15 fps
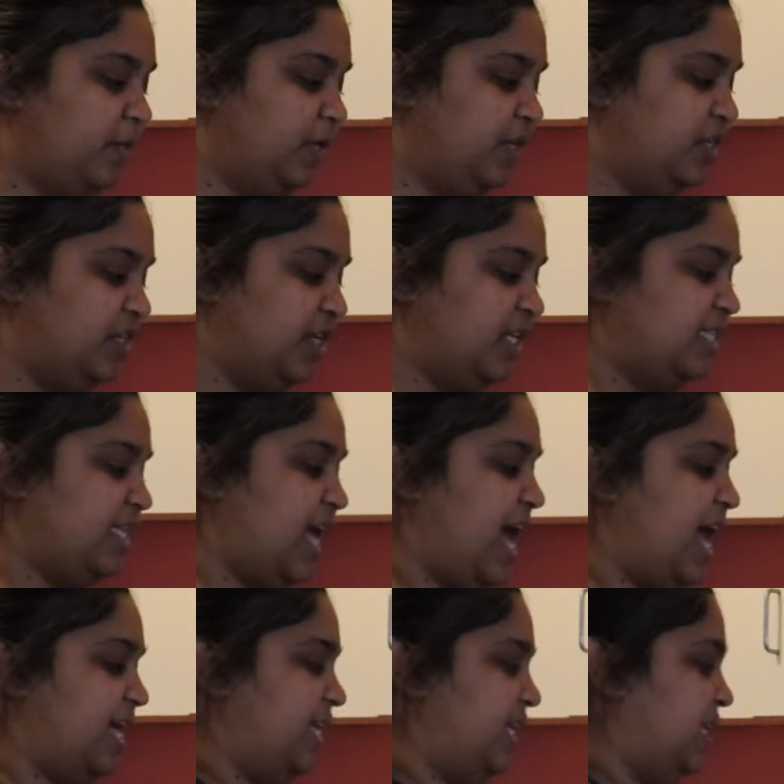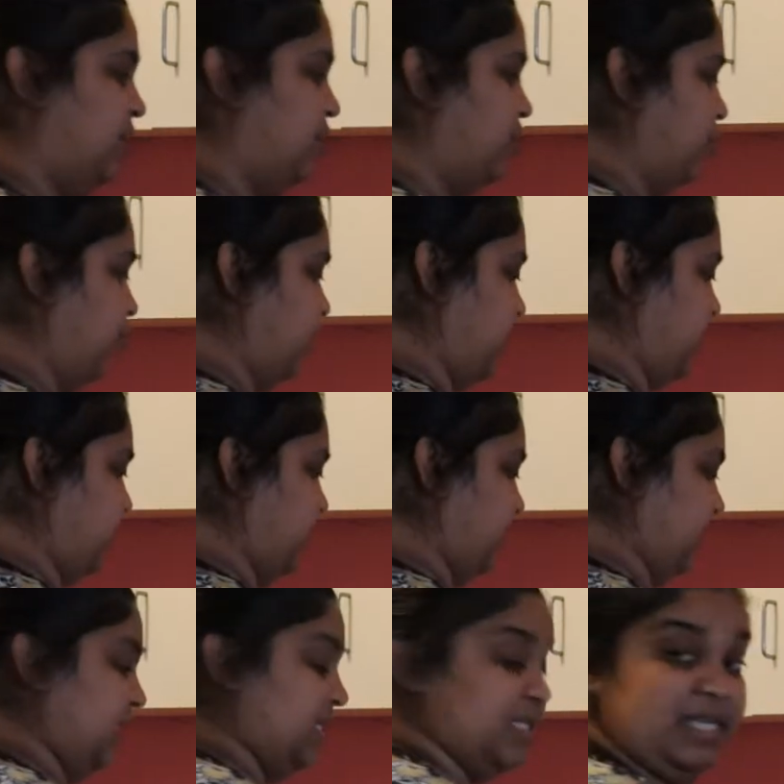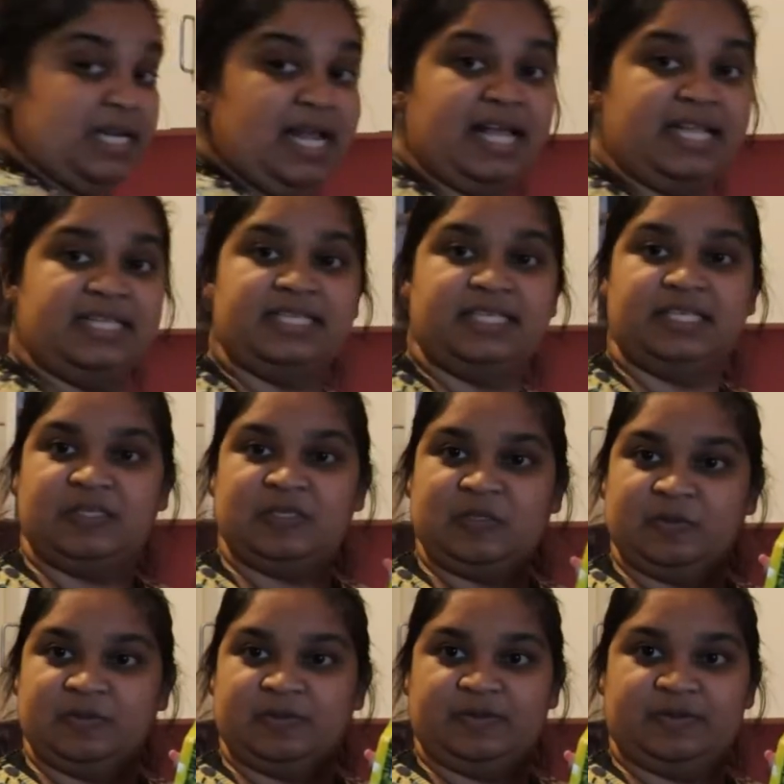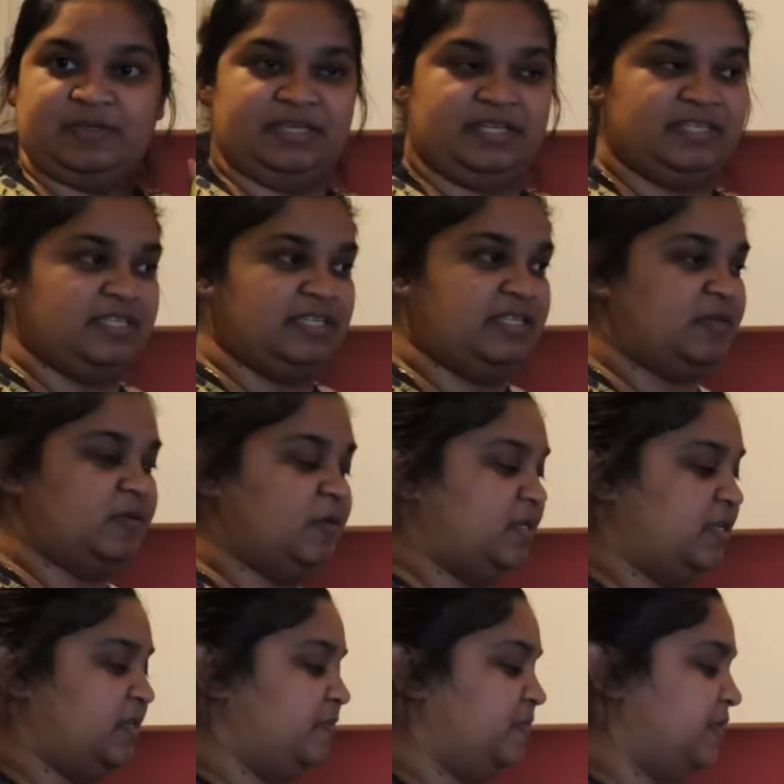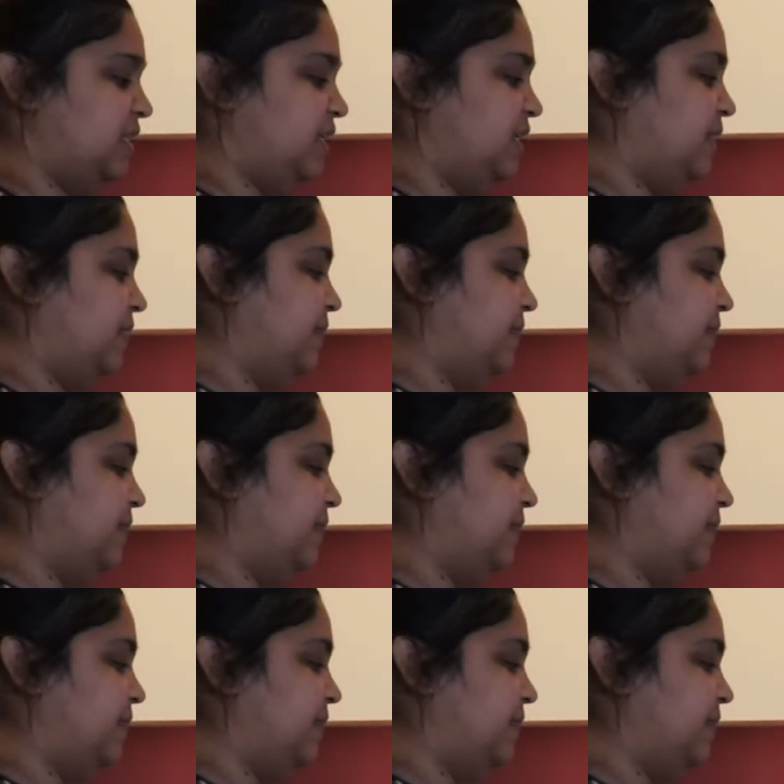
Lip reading: gonna just add the coconut milk to that. So this is the coconut milk.